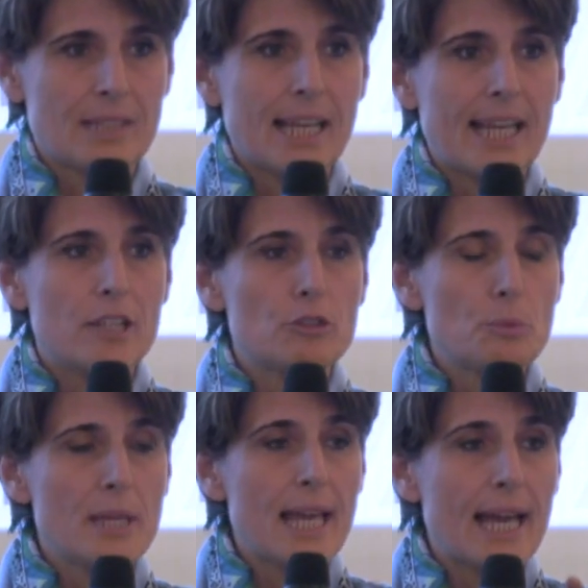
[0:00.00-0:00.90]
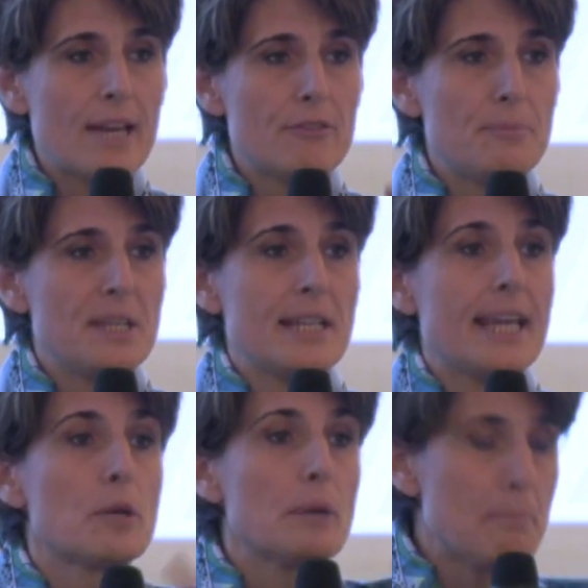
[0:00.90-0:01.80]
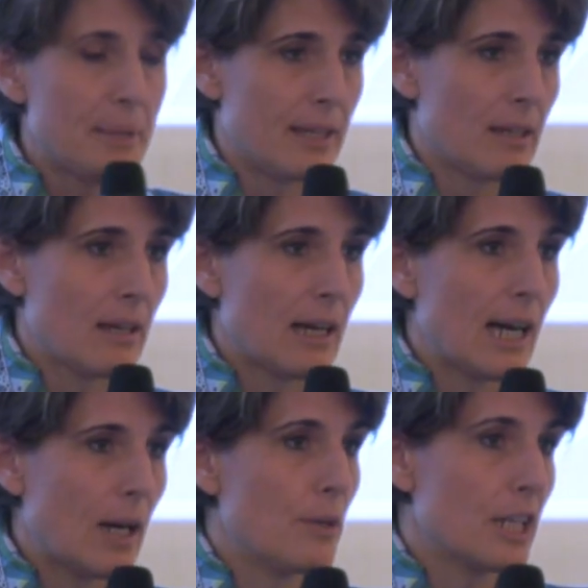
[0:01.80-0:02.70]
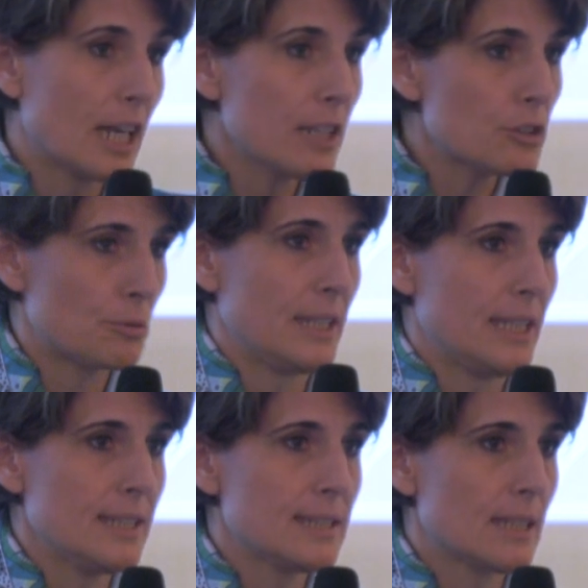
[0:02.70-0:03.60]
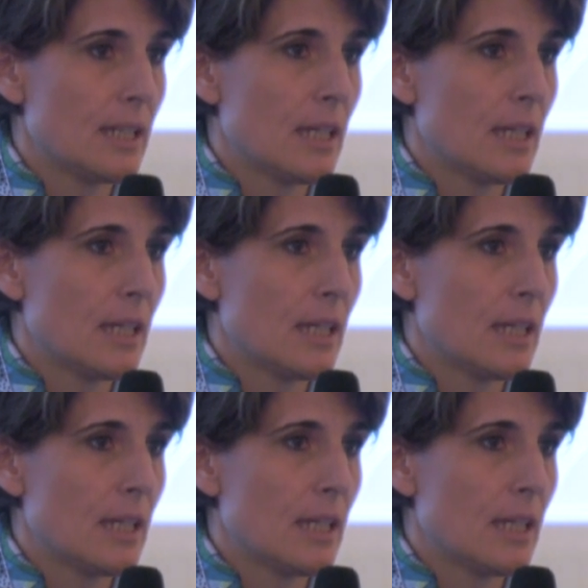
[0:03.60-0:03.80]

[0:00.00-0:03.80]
And we have been equipping our countries